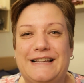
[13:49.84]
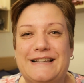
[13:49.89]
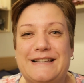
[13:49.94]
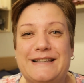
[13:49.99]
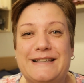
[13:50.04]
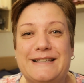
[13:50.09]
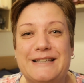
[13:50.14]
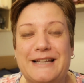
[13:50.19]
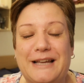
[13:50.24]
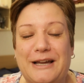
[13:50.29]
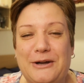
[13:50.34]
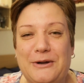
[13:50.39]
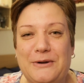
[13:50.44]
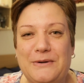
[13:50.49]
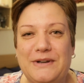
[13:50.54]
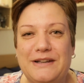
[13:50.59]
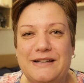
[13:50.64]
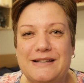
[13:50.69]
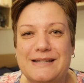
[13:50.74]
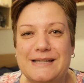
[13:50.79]

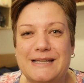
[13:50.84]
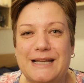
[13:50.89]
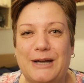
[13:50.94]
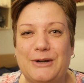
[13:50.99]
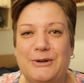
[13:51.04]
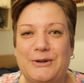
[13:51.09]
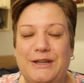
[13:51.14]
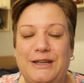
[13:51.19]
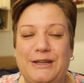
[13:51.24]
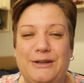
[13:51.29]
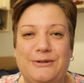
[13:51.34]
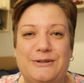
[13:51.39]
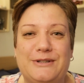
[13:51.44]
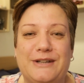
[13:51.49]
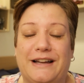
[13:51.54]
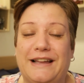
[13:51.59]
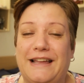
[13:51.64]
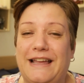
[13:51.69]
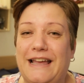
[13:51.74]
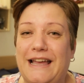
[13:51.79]
so cute.
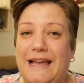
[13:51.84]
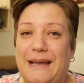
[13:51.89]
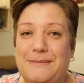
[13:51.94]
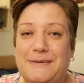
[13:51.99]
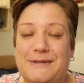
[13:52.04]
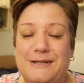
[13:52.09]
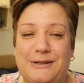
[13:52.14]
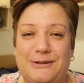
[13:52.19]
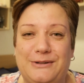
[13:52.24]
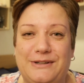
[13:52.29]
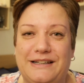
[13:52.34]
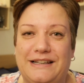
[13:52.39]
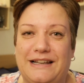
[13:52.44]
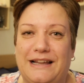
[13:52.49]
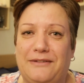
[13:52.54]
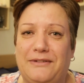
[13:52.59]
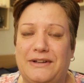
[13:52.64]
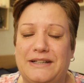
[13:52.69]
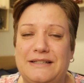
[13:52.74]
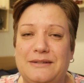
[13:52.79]
I absolutely
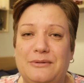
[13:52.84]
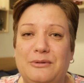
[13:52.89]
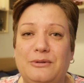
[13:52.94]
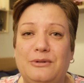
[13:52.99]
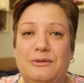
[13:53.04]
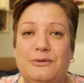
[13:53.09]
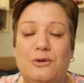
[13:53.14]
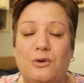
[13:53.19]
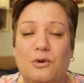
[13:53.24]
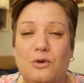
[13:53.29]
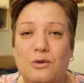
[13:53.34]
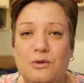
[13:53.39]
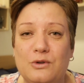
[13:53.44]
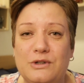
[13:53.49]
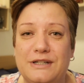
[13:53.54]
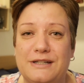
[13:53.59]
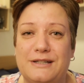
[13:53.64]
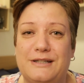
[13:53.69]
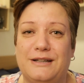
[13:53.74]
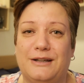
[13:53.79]
love it.
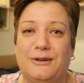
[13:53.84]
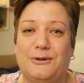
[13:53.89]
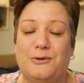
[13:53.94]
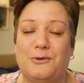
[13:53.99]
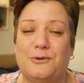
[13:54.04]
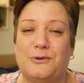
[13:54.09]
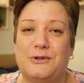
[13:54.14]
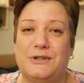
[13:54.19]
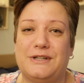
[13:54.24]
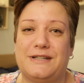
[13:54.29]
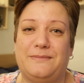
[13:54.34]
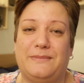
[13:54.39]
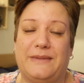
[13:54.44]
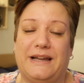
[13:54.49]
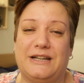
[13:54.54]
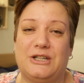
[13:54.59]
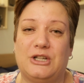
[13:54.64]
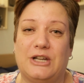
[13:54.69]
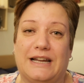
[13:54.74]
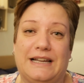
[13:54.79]
Gorgeous
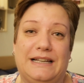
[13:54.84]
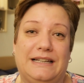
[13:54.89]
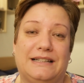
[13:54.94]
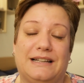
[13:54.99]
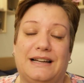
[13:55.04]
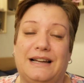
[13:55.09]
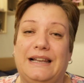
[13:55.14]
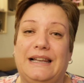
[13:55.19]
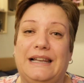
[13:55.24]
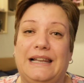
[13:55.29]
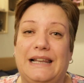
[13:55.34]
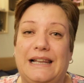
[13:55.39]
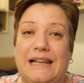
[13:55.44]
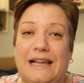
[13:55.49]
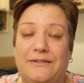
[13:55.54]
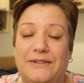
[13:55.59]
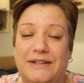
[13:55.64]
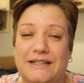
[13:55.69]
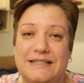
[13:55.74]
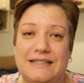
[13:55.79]
make, Jacqueline. I
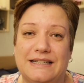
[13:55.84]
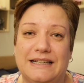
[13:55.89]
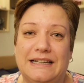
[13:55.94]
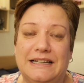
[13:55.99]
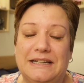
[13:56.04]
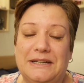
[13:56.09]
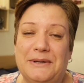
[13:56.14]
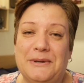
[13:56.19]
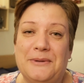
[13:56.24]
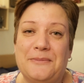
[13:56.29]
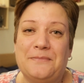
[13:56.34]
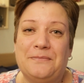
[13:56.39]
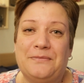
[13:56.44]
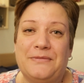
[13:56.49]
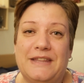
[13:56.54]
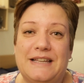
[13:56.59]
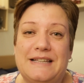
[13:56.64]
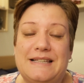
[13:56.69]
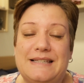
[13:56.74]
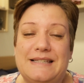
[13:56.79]
love it.
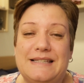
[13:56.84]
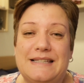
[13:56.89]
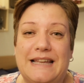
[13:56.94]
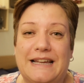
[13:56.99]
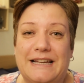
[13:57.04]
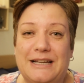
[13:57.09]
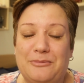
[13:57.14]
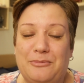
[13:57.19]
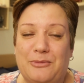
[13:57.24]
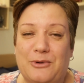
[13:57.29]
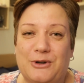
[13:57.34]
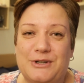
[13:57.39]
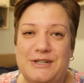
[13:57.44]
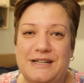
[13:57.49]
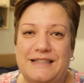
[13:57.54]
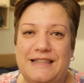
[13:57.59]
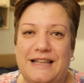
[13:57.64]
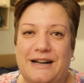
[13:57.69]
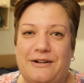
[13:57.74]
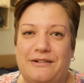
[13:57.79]
The second
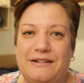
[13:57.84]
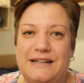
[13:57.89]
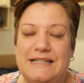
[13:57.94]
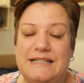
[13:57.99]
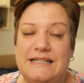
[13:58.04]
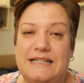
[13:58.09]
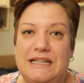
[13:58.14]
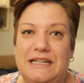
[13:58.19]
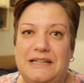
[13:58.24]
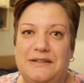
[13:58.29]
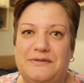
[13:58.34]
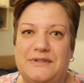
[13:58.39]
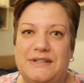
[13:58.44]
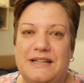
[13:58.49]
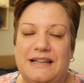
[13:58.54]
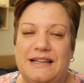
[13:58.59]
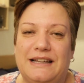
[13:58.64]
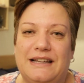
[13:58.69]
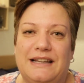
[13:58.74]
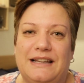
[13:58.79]
project that I received
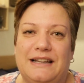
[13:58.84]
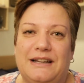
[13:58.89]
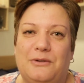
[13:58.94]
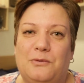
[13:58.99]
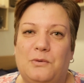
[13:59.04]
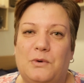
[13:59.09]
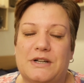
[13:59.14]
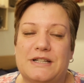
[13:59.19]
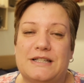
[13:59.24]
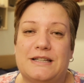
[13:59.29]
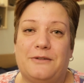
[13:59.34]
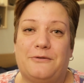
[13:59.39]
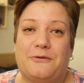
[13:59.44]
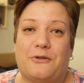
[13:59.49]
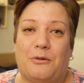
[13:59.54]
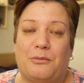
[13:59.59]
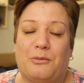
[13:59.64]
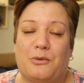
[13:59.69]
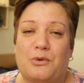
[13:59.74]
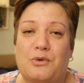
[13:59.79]
was
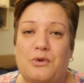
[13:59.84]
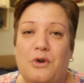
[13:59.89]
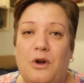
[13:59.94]
from